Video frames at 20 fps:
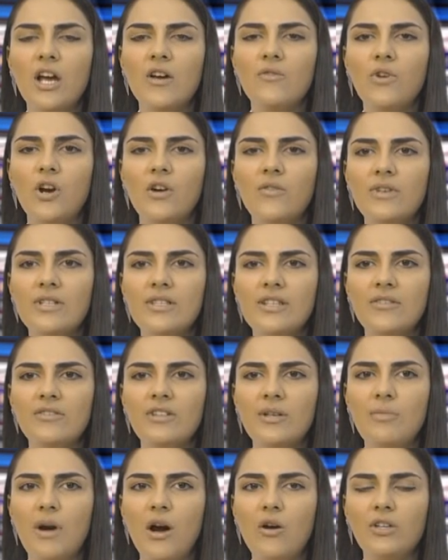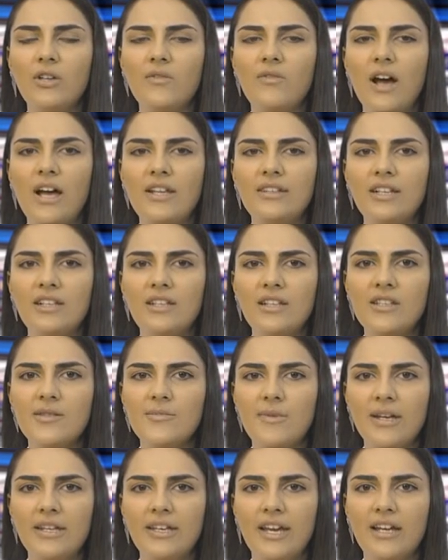were received about the
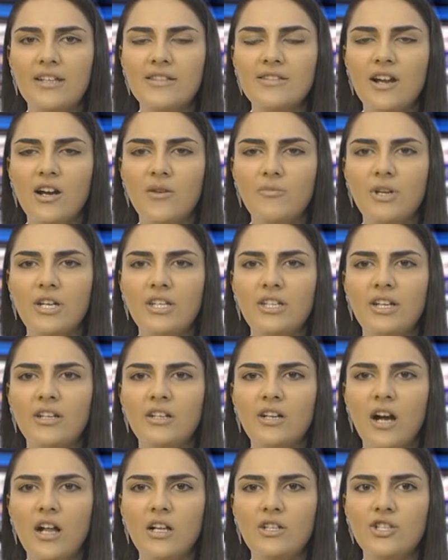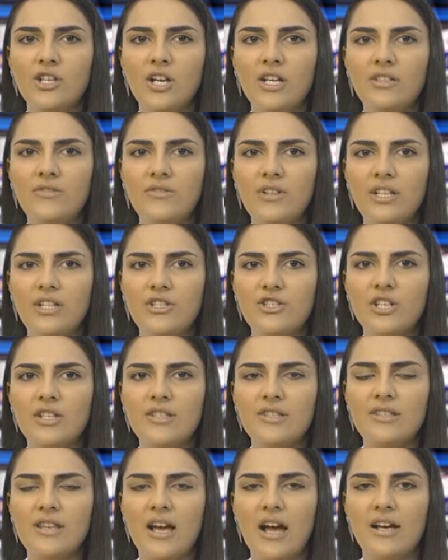vandalism against Armenian culture and religious
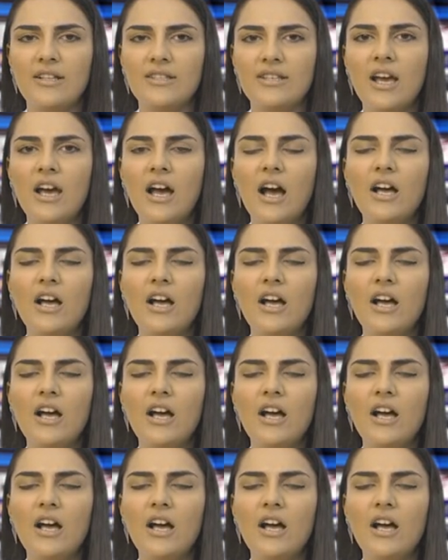sites,